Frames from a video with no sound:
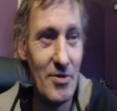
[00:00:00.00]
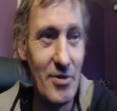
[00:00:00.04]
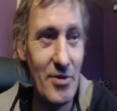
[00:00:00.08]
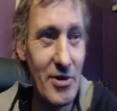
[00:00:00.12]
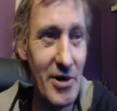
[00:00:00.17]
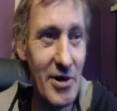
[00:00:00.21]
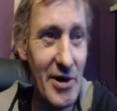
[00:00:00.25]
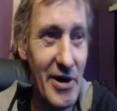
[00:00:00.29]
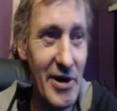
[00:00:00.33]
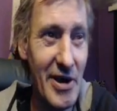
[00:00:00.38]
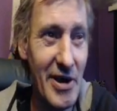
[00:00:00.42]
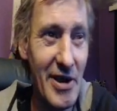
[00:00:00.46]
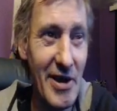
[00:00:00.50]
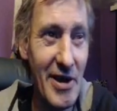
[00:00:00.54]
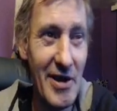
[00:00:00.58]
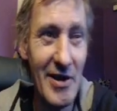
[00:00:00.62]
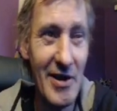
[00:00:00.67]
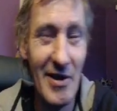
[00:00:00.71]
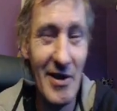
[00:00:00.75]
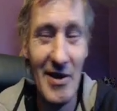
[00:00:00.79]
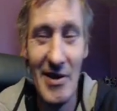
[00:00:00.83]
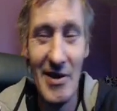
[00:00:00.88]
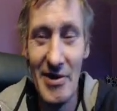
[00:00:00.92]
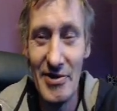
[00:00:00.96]
a day,
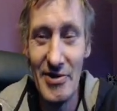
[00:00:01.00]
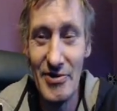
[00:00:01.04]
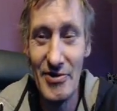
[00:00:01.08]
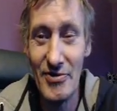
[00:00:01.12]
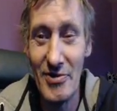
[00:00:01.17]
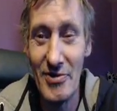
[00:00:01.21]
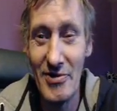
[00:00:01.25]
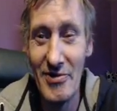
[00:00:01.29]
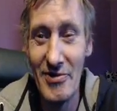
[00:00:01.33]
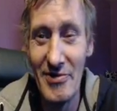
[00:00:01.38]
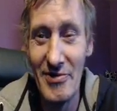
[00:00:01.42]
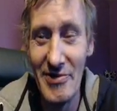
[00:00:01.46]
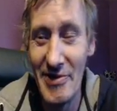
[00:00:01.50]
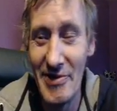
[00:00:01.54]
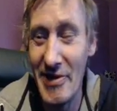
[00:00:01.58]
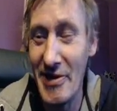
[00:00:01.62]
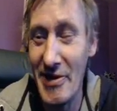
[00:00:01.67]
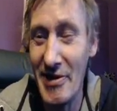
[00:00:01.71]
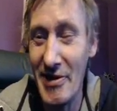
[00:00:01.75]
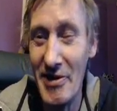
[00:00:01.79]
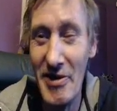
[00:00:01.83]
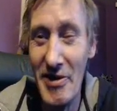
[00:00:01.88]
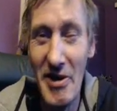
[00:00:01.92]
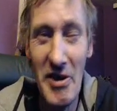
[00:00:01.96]
huh? Struggle, shit.
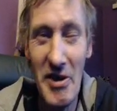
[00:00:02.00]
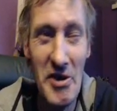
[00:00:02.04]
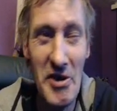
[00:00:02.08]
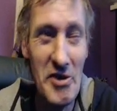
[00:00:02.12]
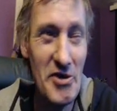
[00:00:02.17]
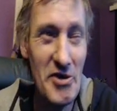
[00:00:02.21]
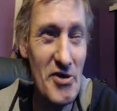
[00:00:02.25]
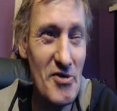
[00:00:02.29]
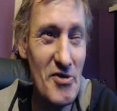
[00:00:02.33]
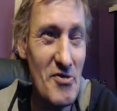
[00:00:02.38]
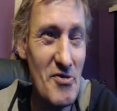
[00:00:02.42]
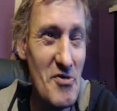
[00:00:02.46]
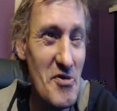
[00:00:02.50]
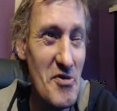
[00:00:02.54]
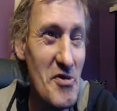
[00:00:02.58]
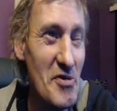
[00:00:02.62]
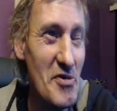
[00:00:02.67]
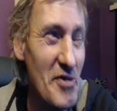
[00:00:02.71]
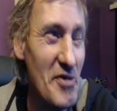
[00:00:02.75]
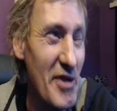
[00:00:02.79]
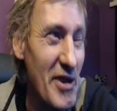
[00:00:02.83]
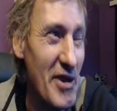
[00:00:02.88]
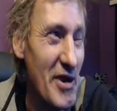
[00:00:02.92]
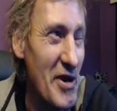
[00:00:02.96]
Struggle,
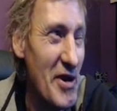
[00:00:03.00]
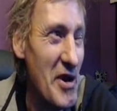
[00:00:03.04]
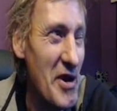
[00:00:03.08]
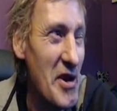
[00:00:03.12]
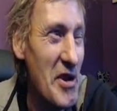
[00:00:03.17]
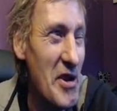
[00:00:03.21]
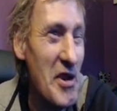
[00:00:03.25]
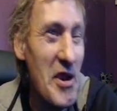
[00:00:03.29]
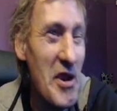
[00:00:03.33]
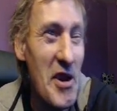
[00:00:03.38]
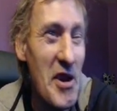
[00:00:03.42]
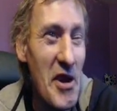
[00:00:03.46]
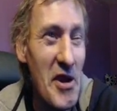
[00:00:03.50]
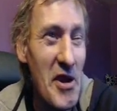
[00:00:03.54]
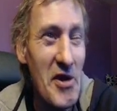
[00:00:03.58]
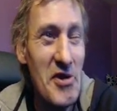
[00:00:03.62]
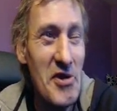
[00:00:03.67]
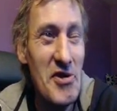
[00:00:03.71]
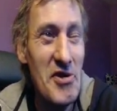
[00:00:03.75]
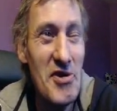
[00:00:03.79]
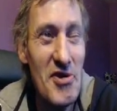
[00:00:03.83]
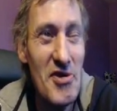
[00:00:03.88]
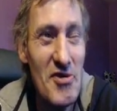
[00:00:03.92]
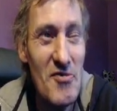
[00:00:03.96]
get it, and
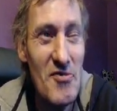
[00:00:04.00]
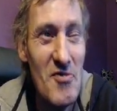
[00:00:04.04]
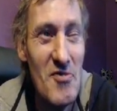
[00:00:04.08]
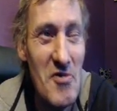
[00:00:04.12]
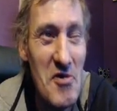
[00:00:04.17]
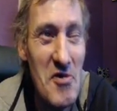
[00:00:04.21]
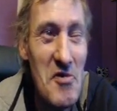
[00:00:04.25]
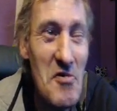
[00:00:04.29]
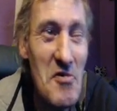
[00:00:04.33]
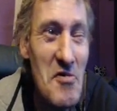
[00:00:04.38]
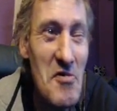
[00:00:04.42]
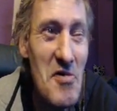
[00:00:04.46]
struggle.